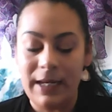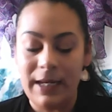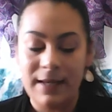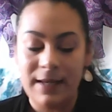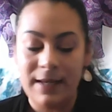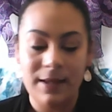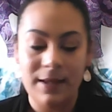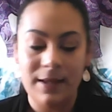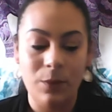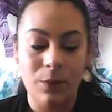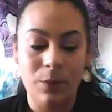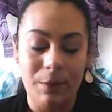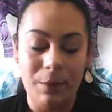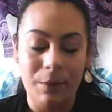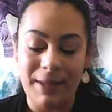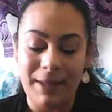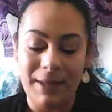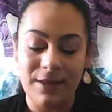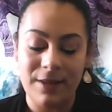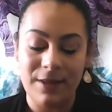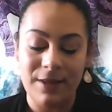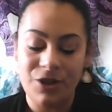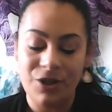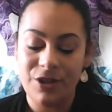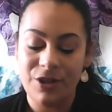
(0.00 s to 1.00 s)
See what
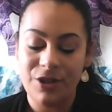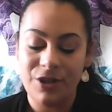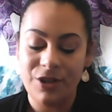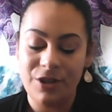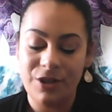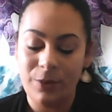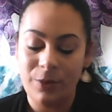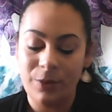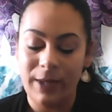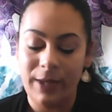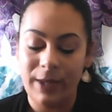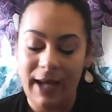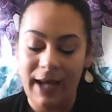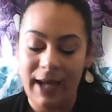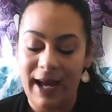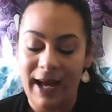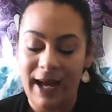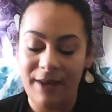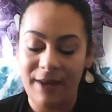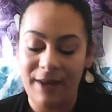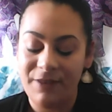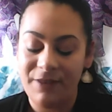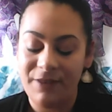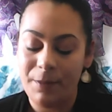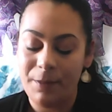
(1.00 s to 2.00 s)
messages do we
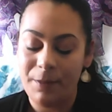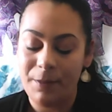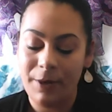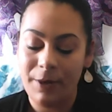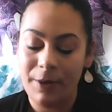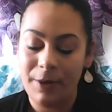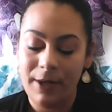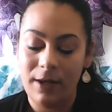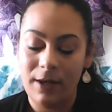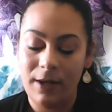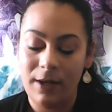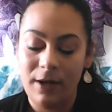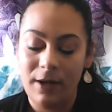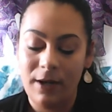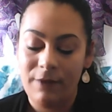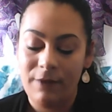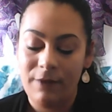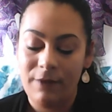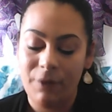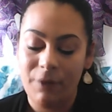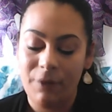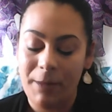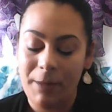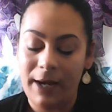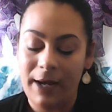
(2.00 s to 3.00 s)
have, Spirit,
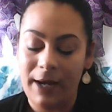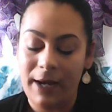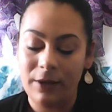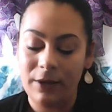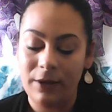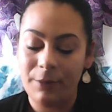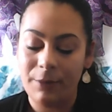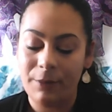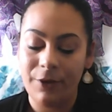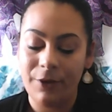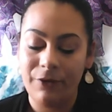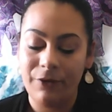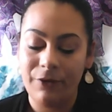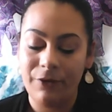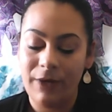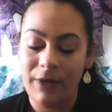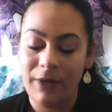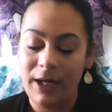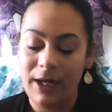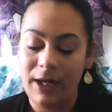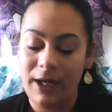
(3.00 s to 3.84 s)
for pile number 3.